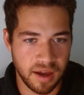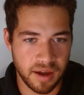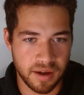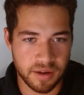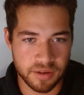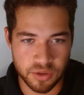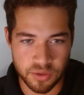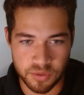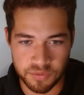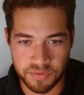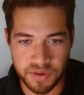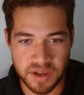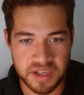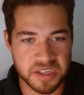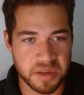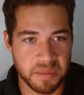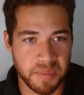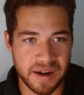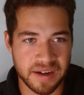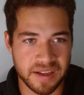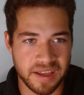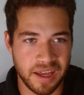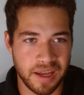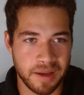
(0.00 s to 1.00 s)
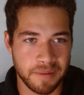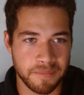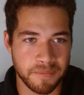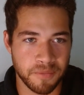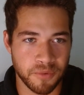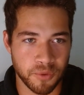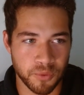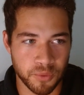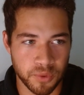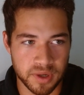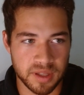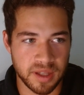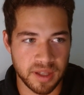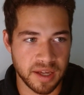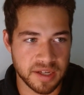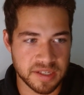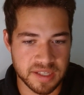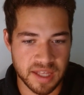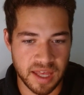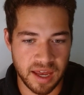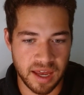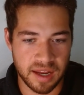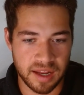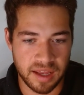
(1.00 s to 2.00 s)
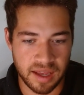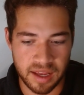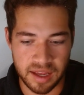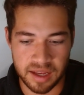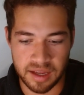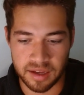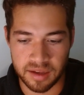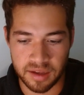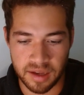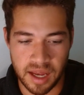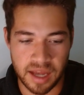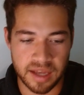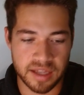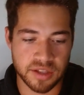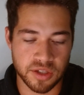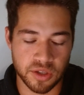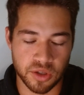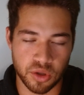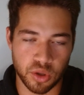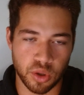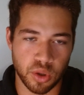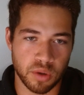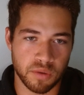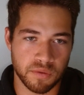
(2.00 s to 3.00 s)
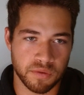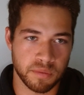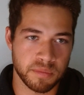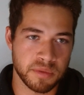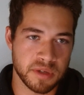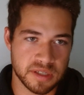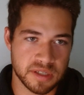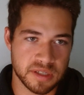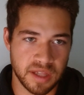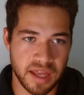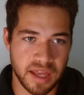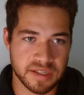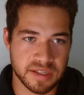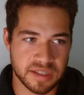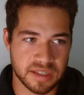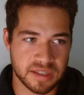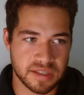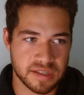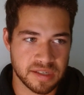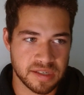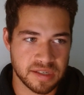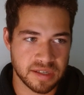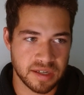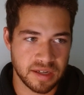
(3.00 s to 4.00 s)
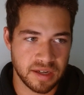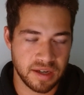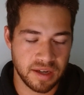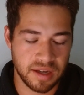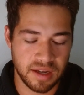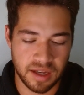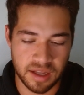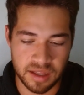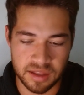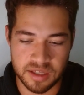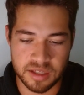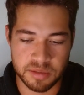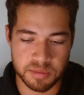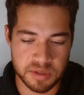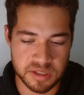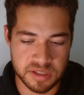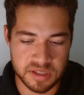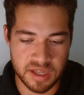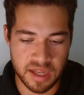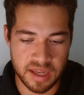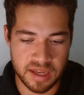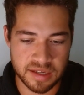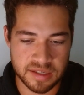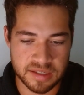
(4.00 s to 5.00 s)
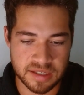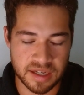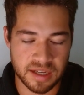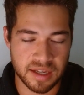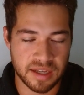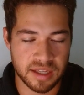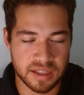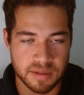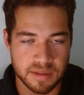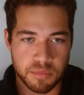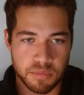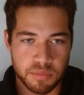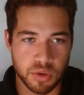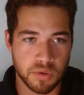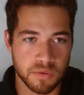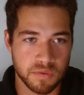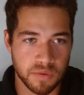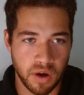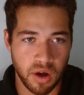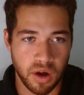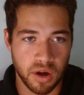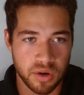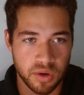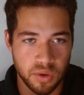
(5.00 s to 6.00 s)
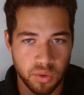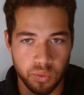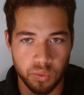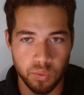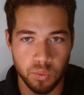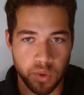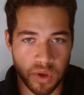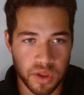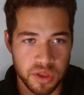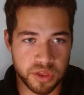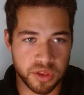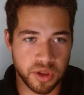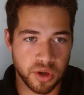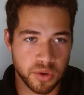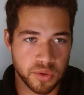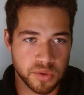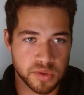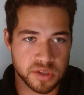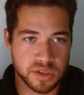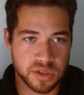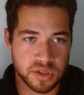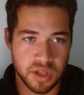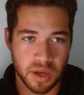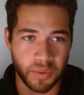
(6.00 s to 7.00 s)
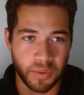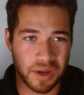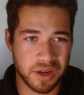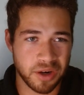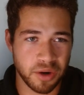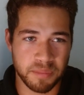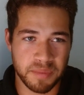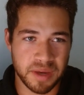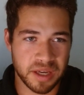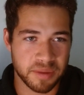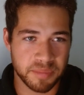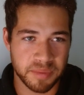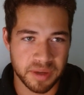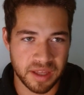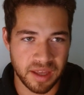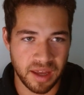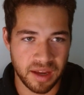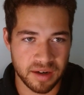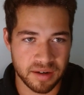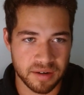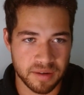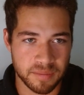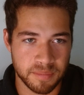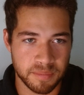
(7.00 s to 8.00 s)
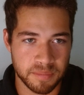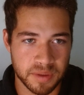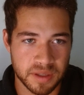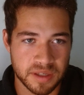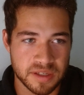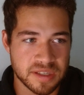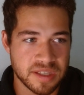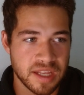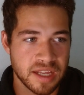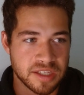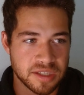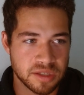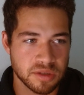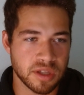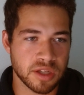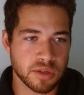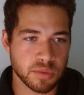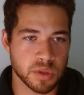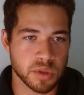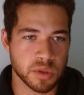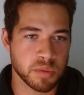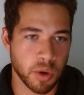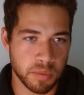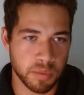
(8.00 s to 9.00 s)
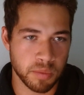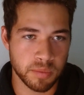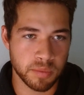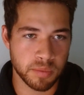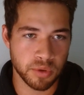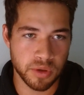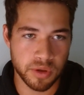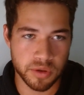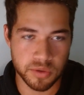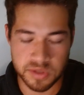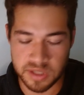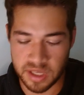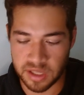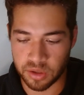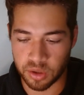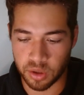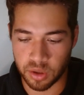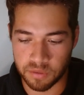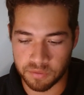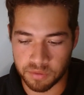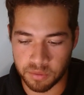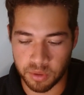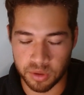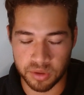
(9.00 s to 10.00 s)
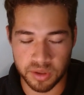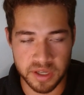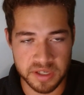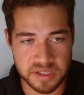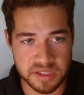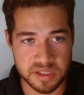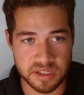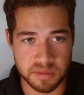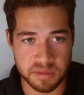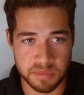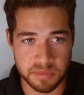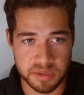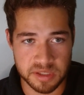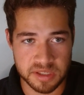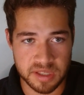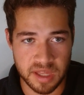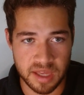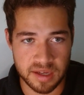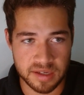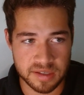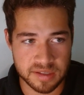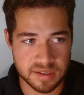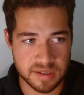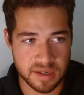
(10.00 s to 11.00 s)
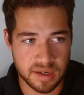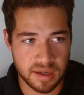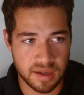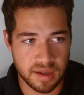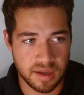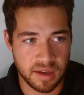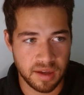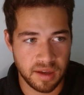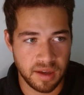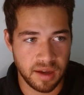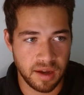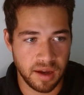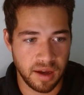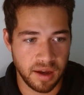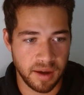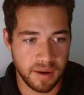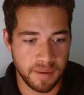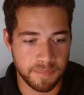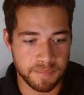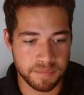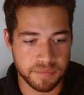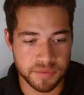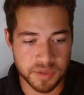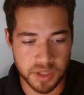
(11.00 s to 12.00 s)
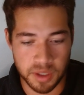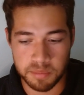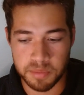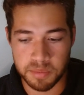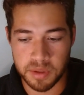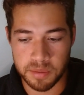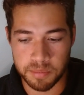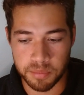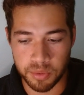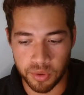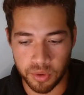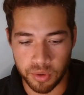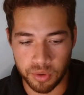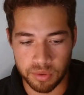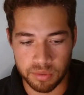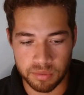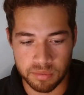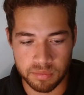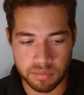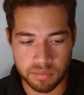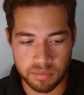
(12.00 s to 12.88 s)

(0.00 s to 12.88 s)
you face a bad game, realize that, hey, I get to learn from these lessons and these mistakes and get to move on with those so that way I don't make them again. Because that's what smart people do, is they learn from their lessons and mistakes. Dumb people